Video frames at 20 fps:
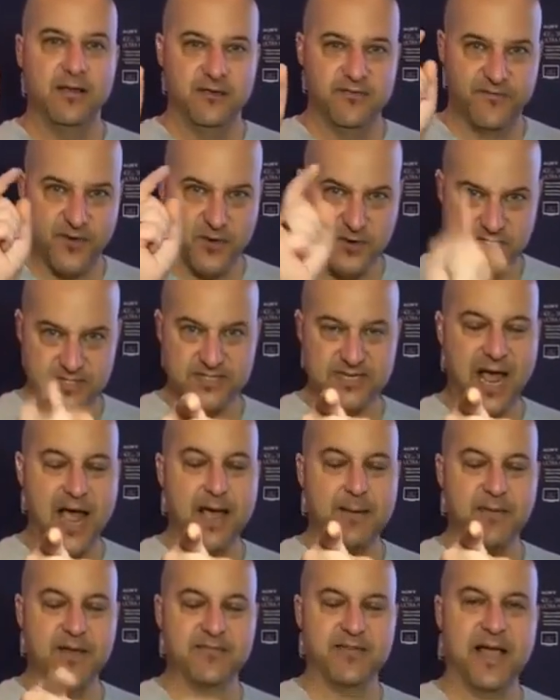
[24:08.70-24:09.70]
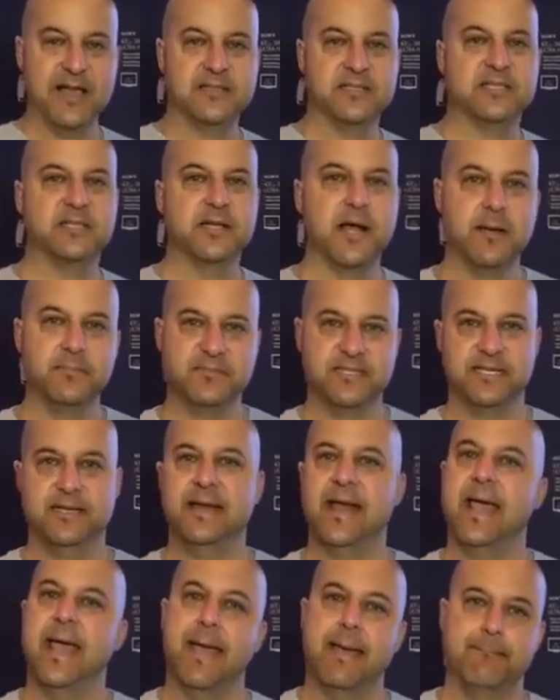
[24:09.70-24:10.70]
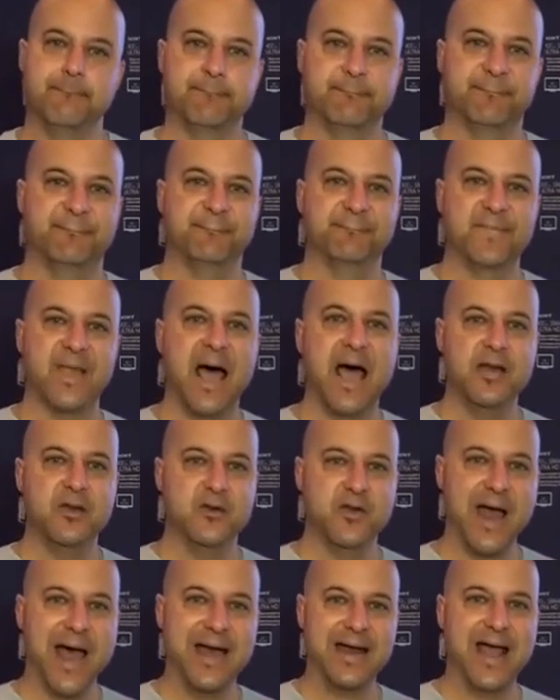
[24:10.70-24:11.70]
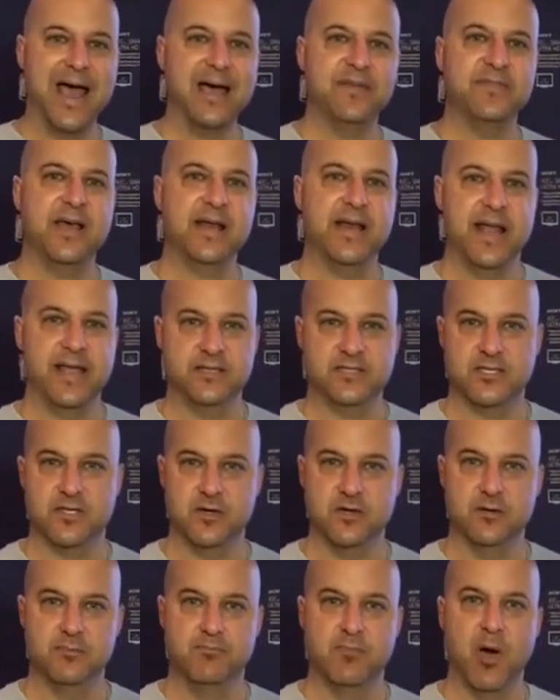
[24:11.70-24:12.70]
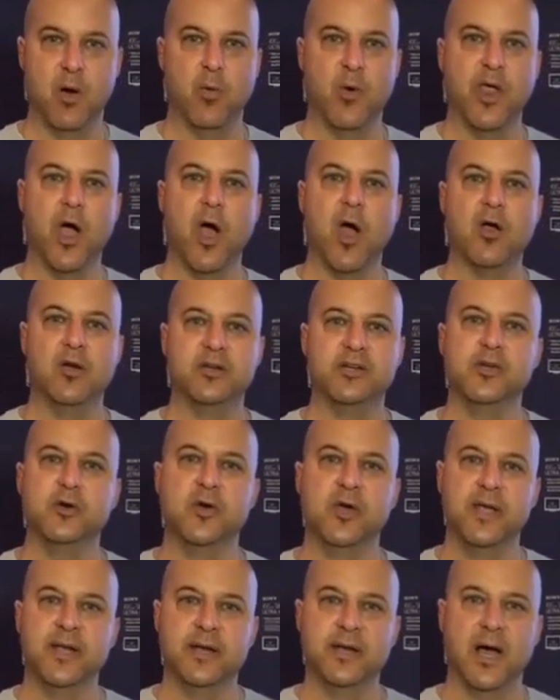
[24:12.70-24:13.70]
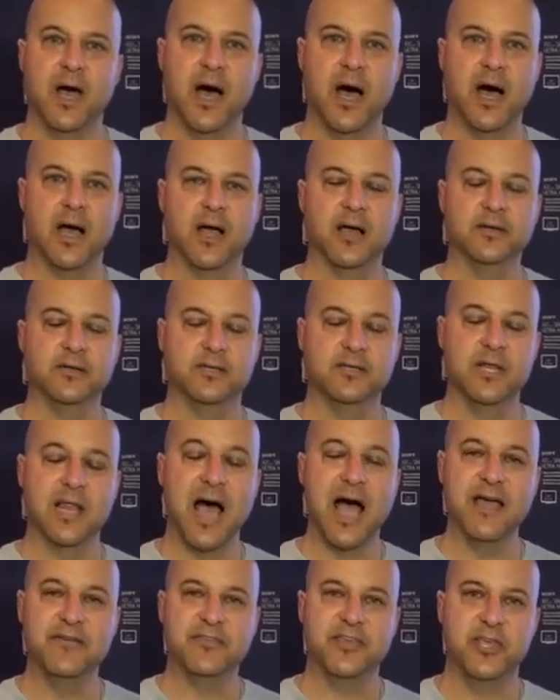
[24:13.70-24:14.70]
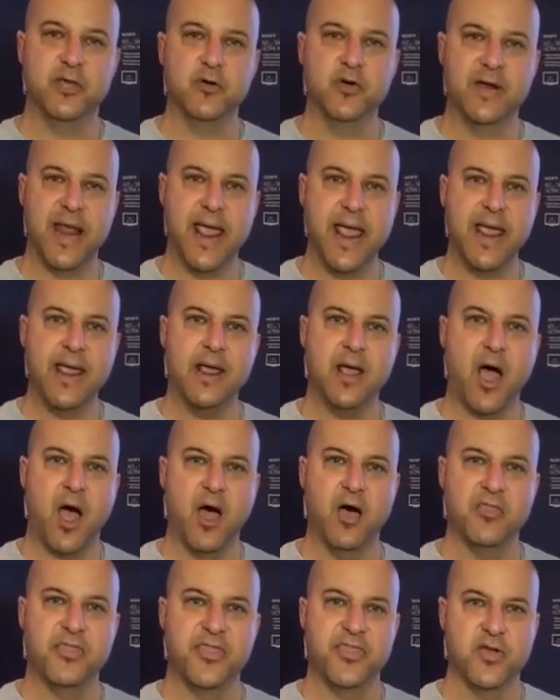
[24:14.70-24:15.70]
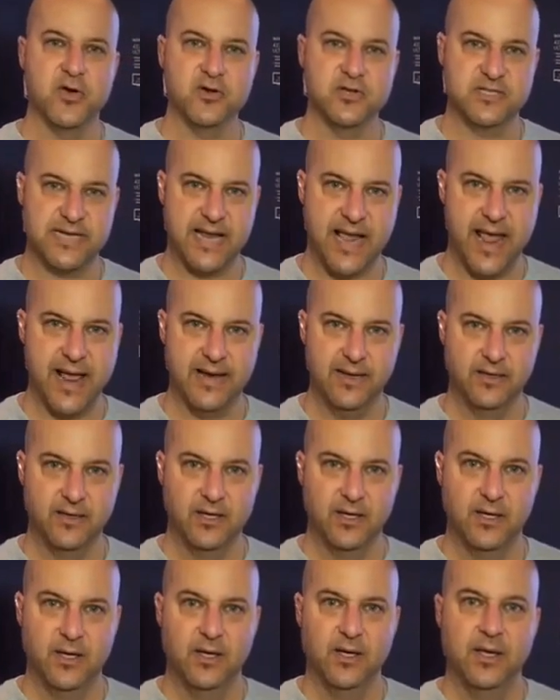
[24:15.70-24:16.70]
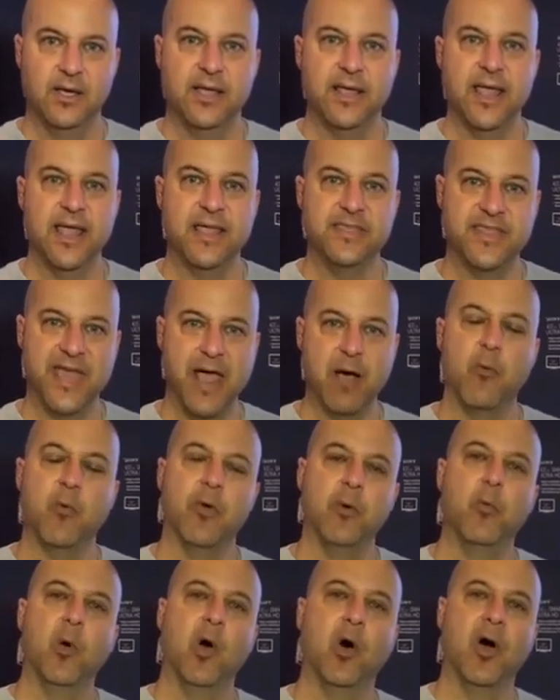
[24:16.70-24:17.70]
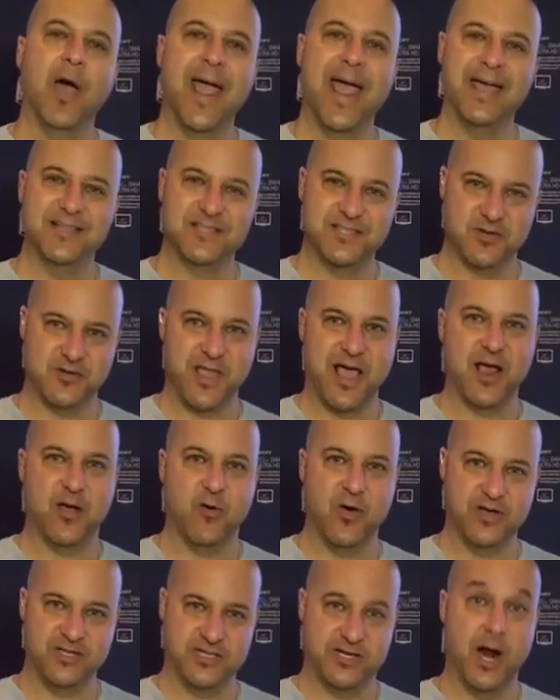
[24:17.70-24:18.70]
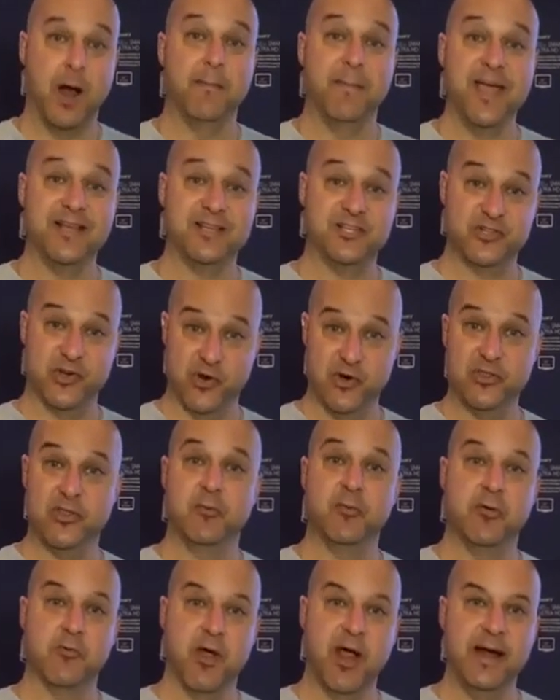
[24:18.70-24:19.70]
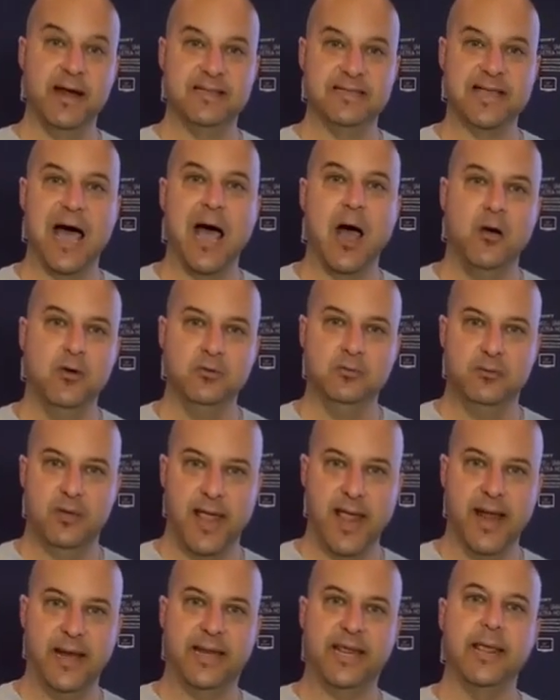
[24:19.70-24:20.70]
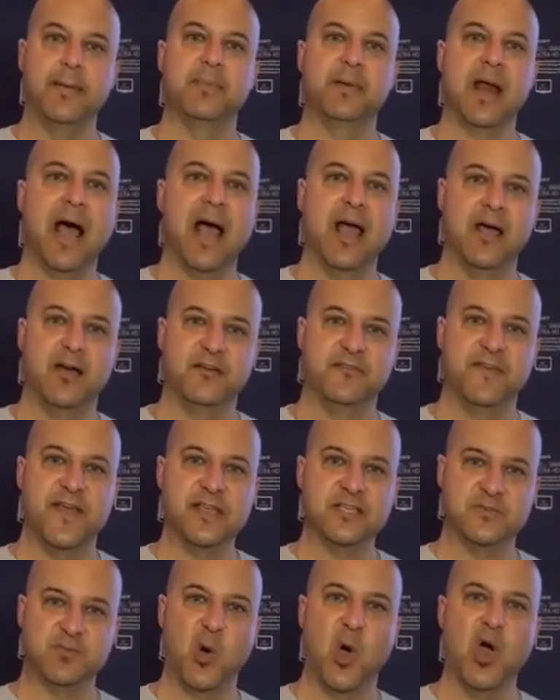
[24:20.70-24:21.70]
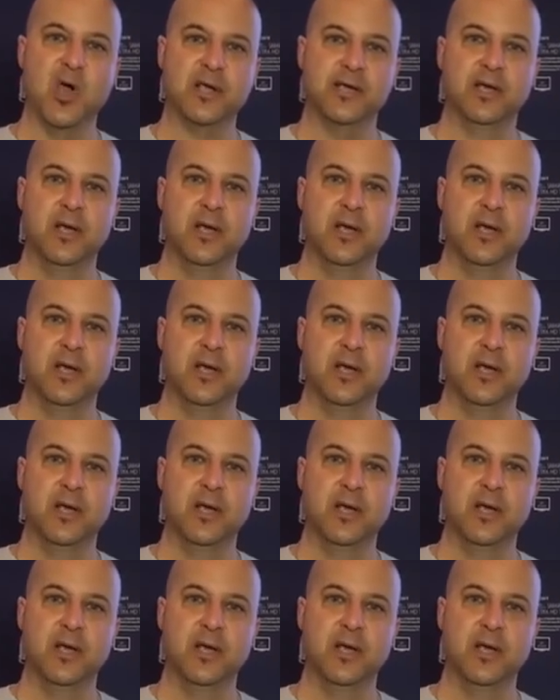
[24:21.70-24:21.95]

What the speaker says: First time I've got stumped today. I do not have that answer, but we are doing a live Q&A on Thursday that we will answer that question. I'll make sure that we write it down and keep an eye on Facebook